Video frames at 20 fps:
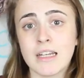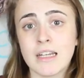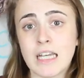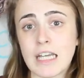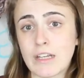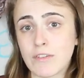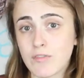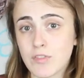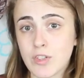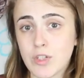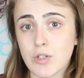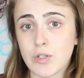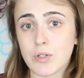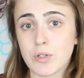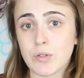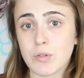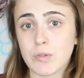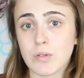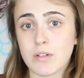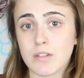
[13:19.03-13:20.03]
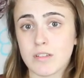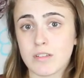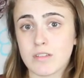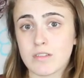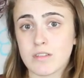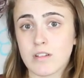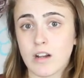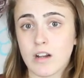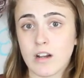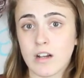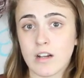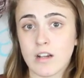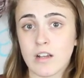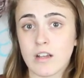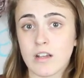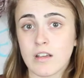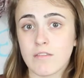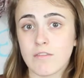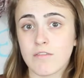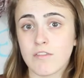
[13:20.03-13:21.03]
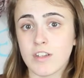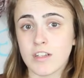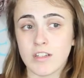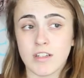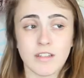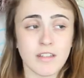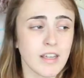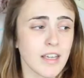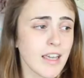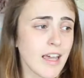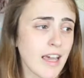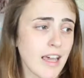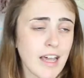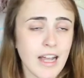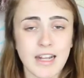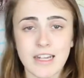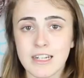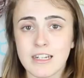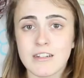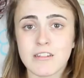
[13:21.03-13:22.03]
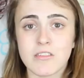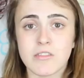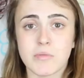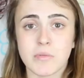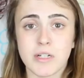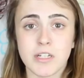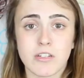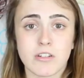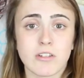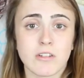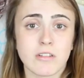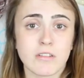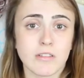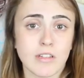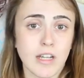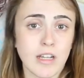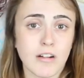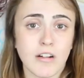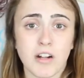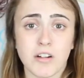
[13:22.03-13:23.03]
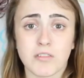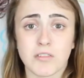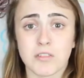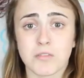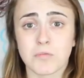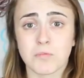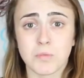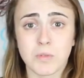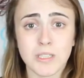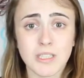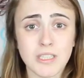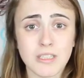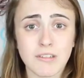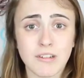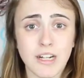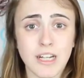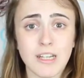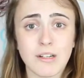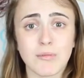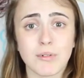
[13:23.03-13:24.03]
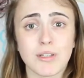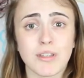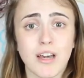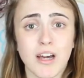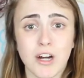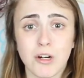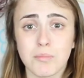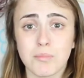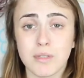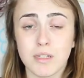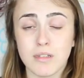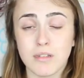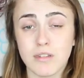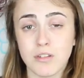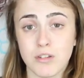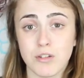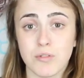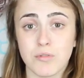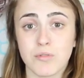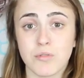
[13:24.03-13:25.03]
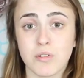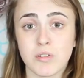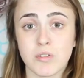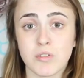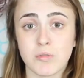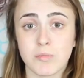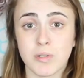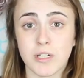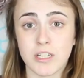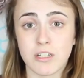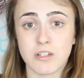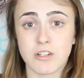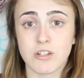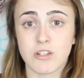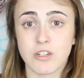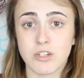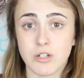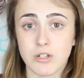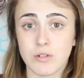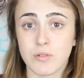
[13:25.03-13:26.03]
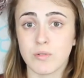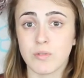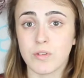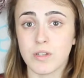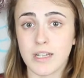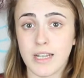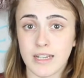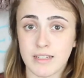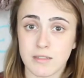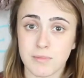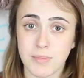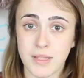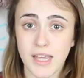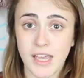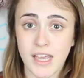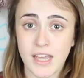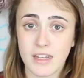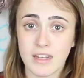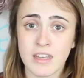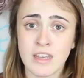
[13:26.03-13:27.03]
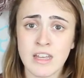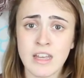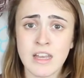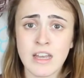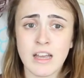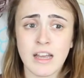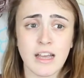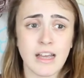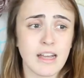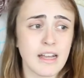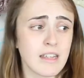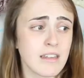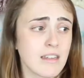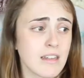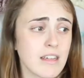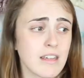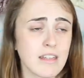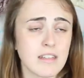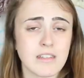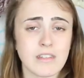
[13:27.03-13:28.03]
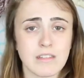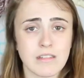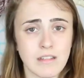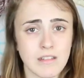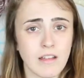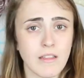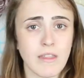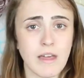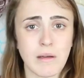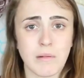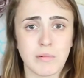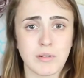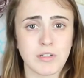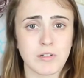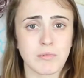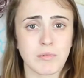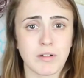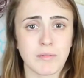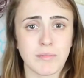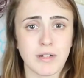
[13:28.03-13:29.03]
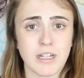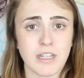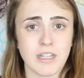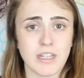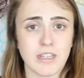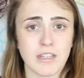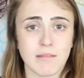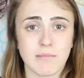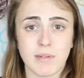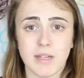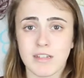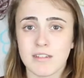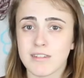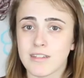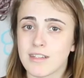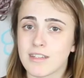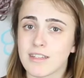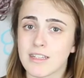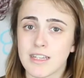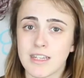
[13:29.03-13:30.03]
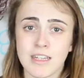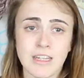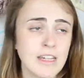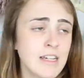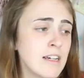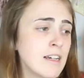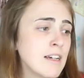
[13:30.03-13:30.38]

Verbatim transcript: if you start feeling like, hey, I need to switch, SiteGround is really great with helping you switch to the next plan, and it's not that much more money. Basically,